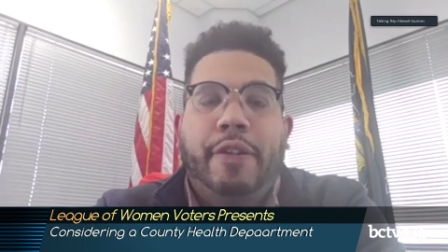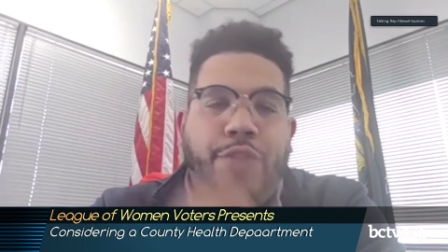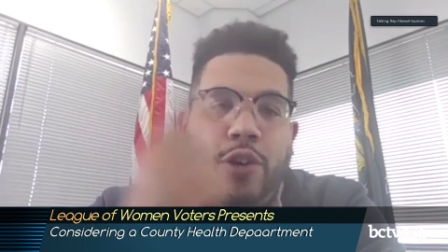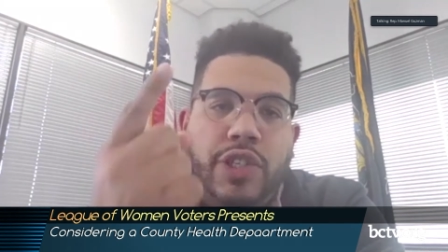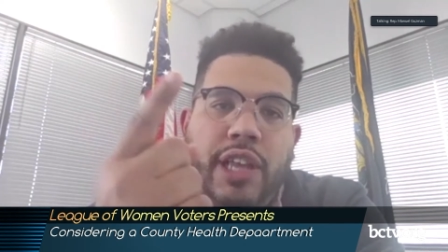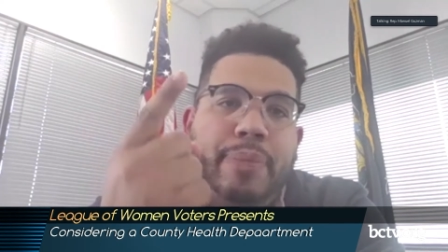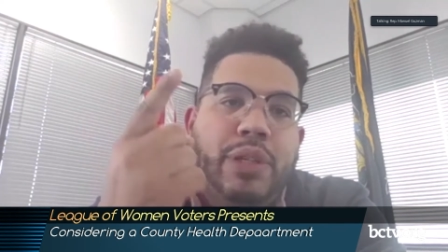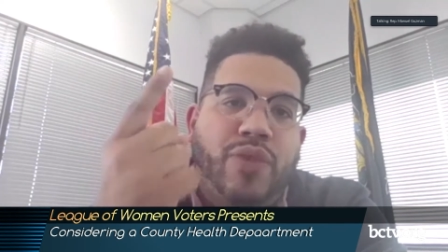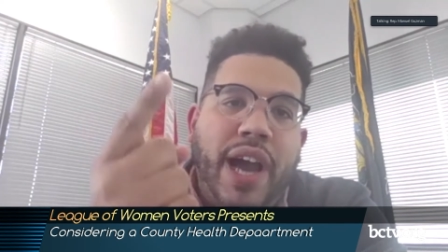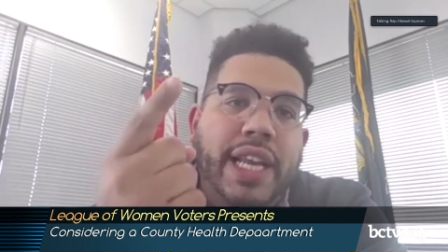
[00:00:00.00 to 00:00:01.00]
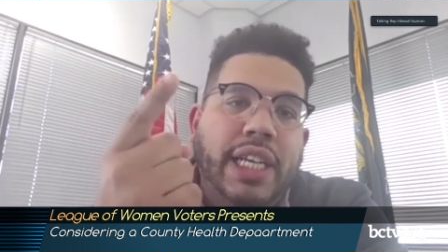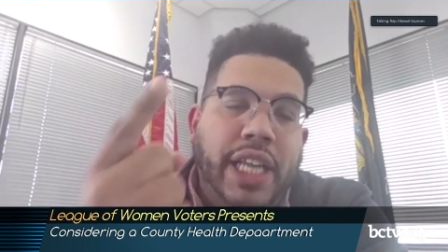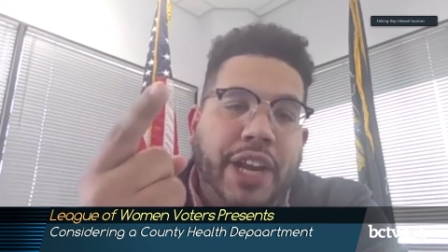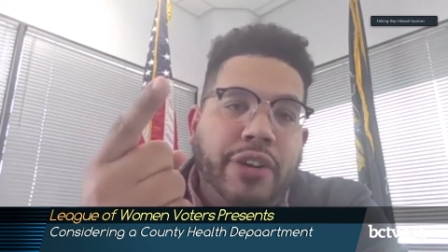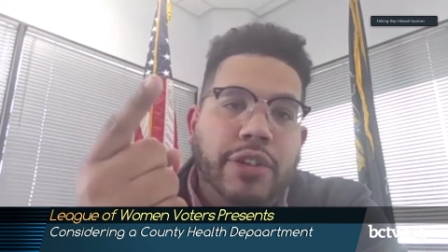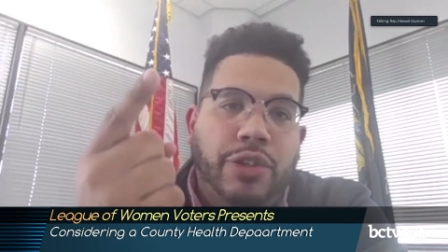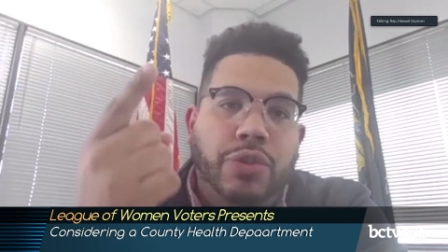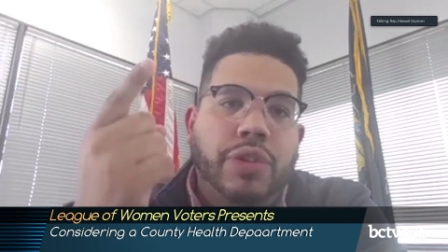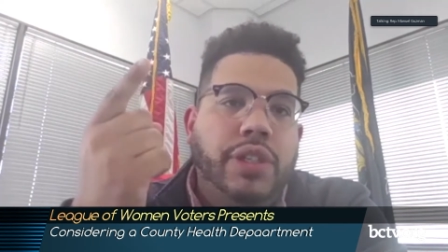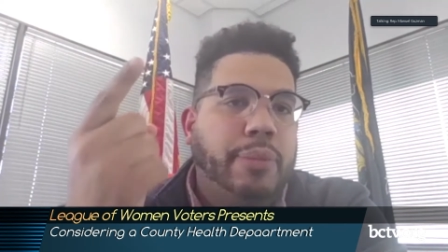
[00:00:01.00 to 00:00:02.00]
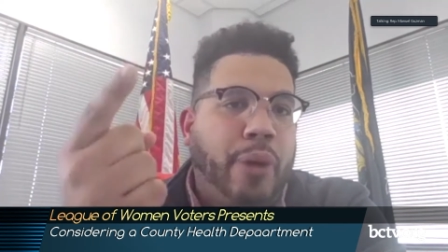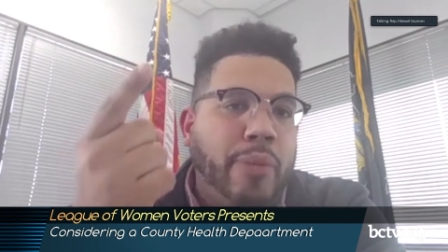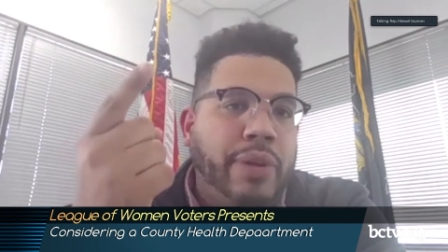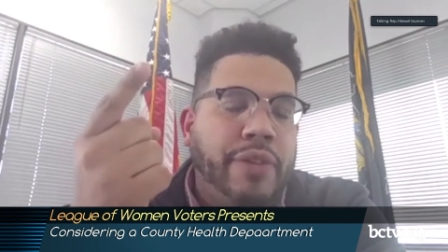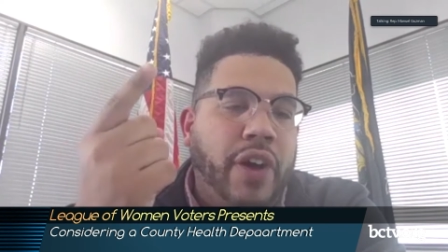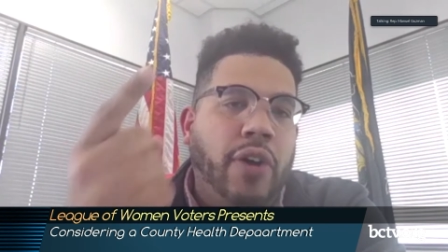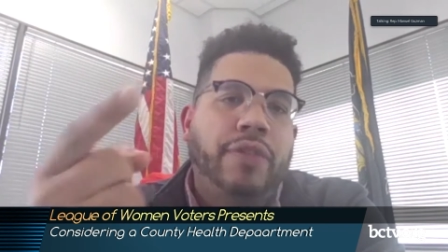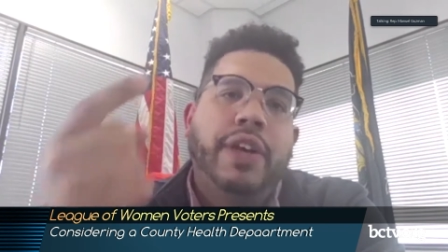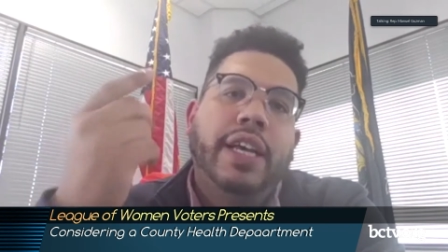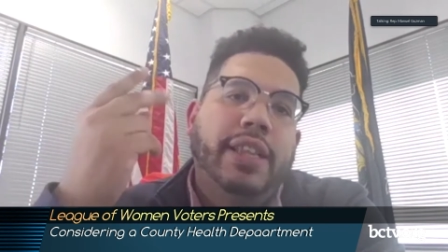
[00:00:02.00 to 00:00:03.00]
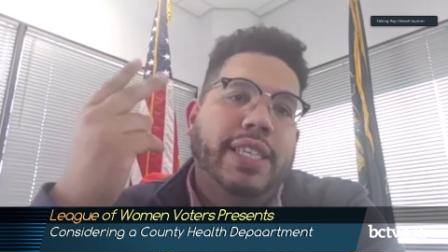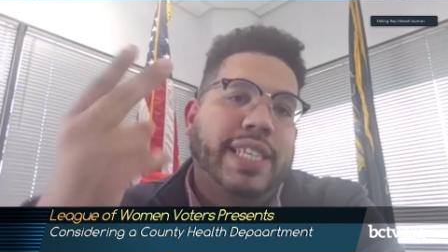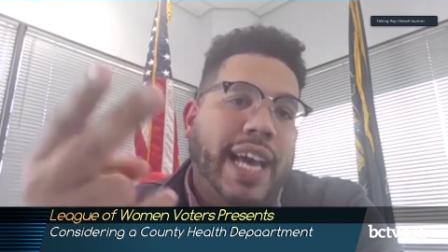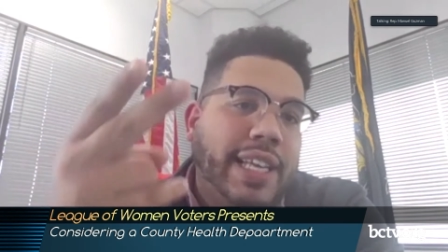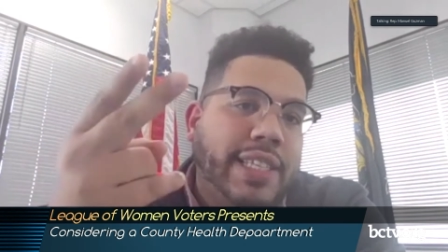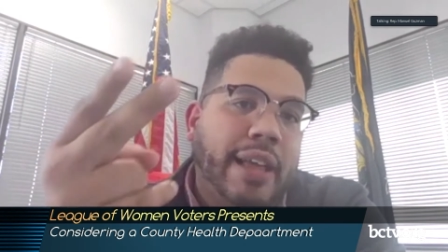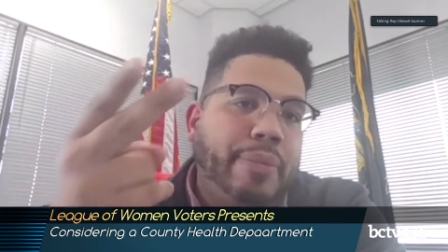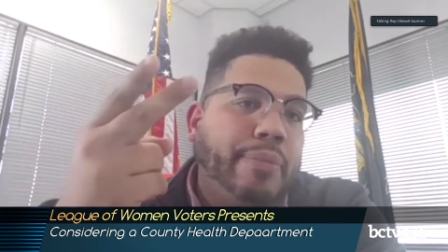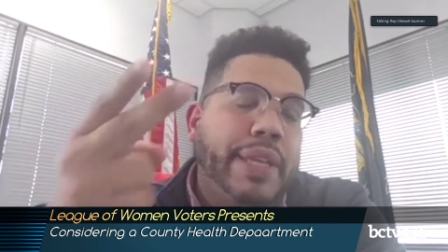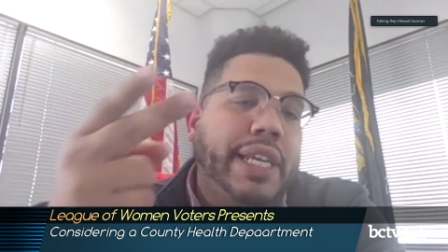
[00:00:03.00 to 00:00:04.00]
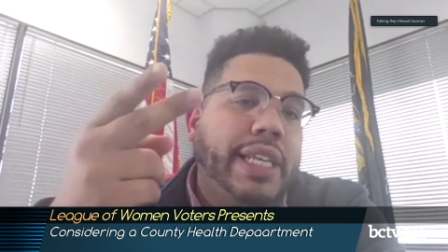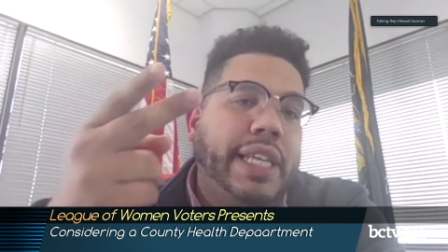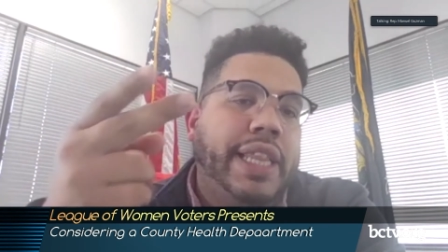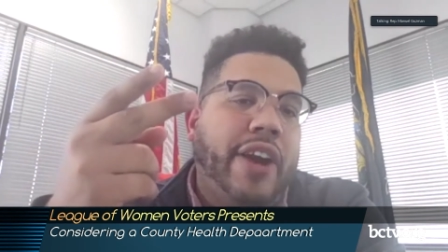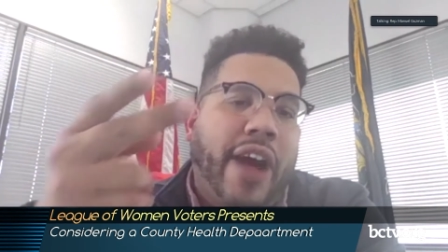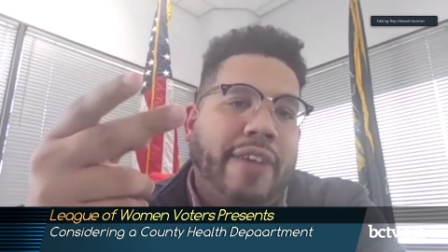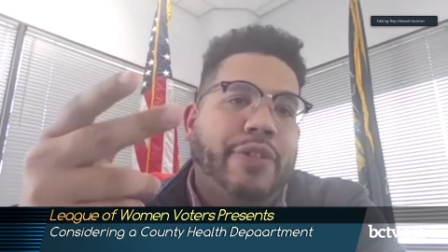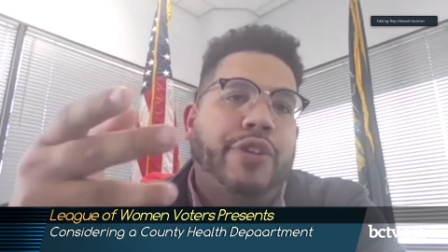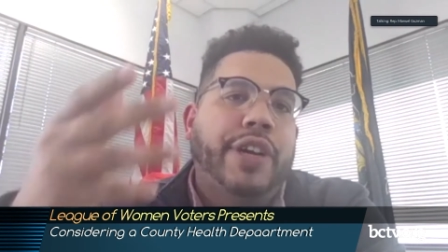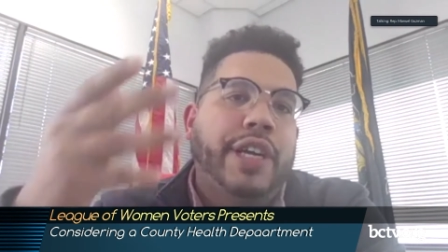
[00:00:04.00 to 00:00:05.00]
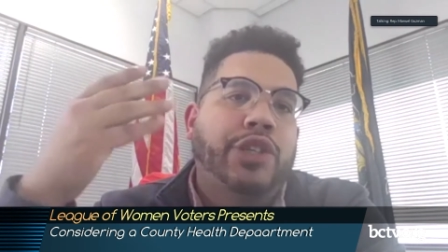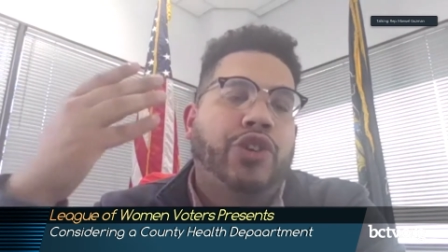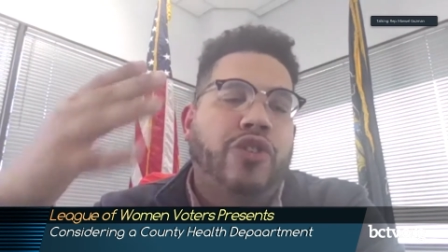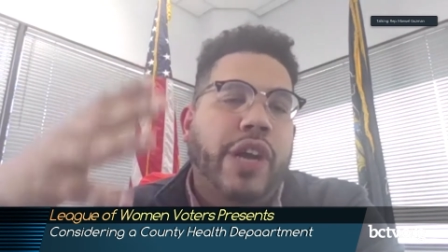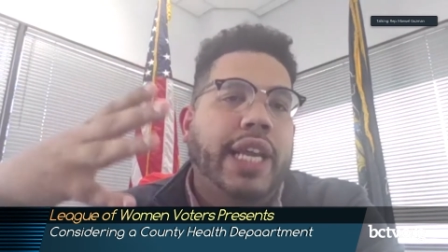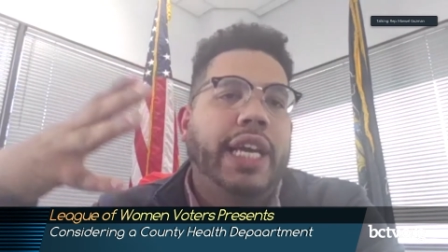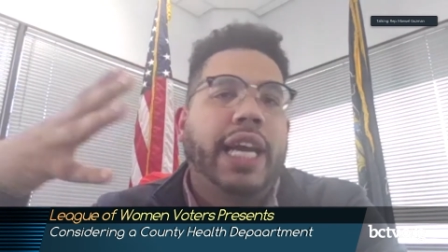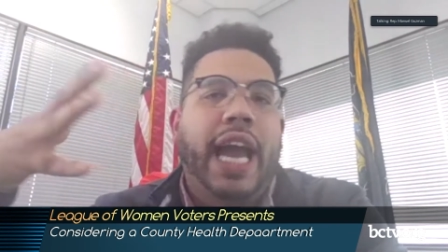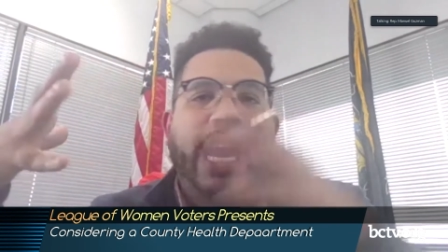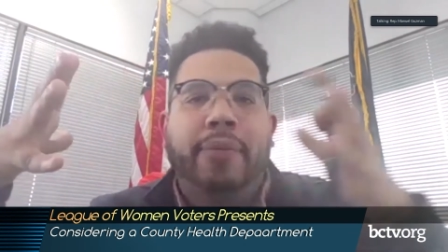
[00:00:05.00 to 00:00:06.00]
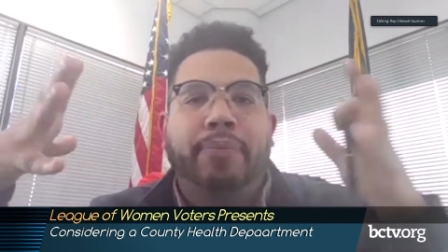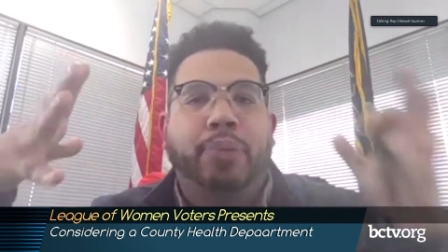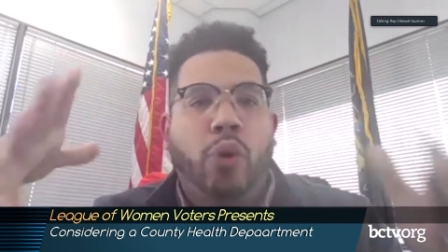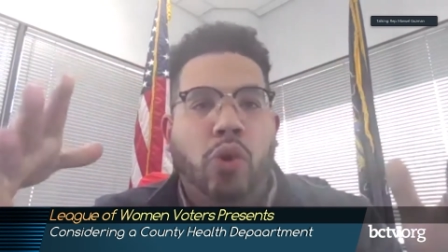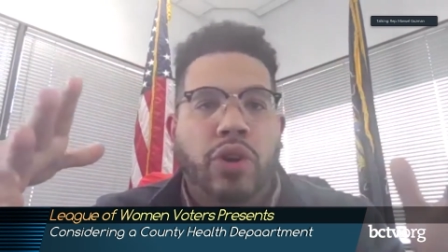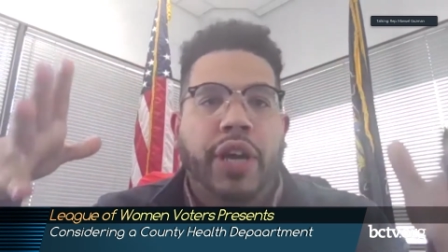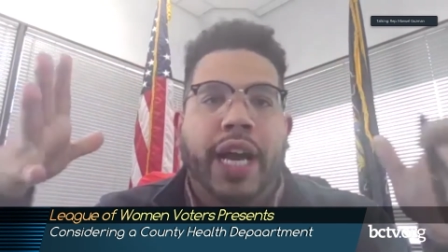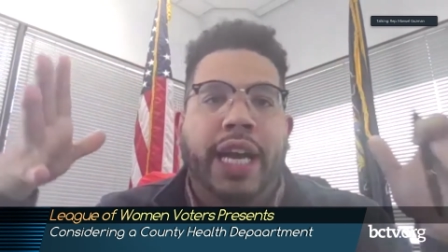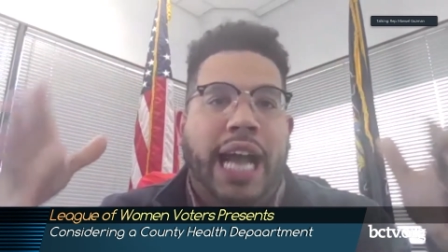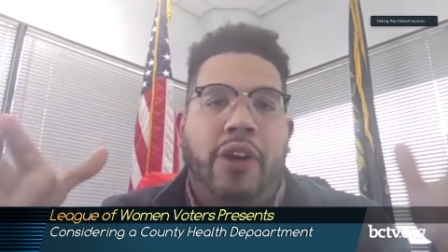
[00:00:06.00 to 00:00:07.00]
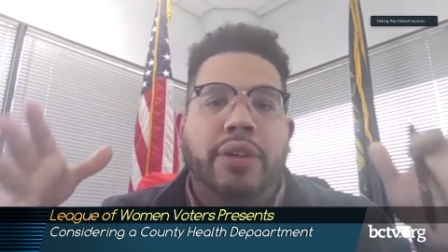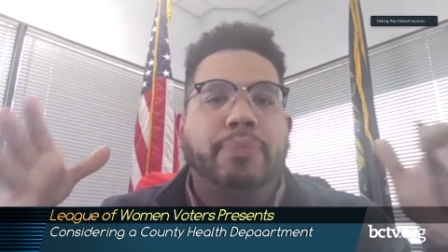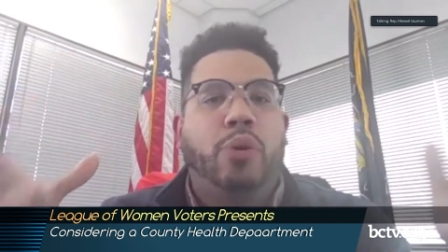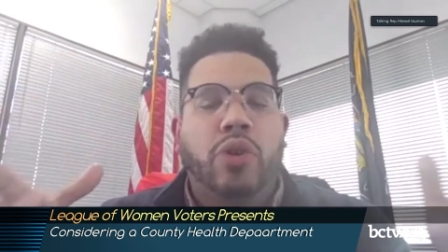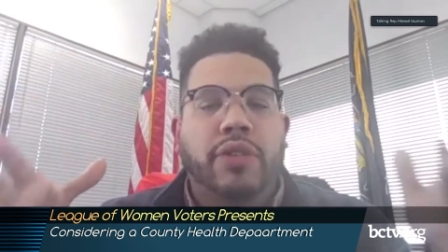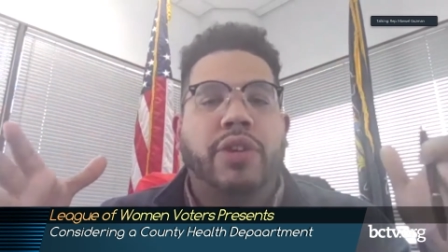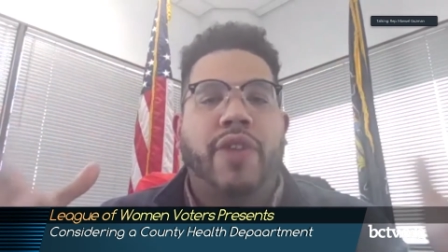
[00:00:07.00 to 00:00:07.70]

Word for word: the first step is writing a letter to the Department of Health. The second step immediately thereafter is creating a board, a county board of